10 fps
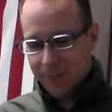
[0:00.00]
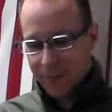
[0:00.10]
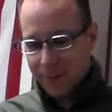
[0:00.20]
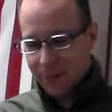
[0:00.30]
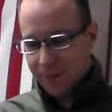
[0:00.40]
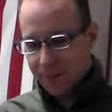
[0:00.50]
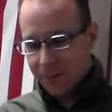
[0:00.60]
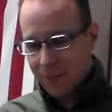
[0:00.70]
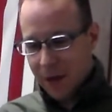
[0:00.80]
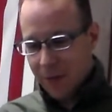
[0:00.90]
maybe some
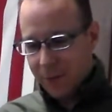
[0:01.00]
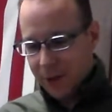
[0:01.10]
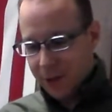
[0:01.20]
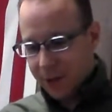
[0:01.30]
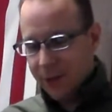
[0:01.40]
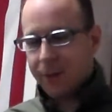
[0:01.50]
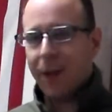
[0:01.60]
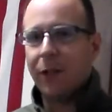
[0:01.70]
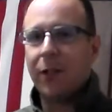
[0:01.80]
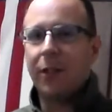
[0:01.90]
airbrushes and
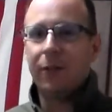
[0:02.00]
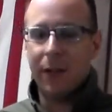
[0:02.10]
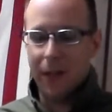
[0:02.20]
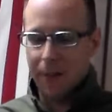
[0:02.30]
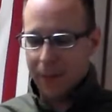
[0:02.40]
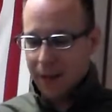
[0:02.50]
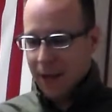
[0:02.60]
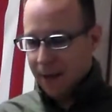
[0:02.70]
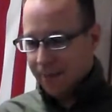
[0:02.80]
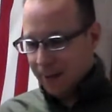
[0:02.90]
sponges and whatnot, but
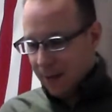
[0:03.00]
yeah.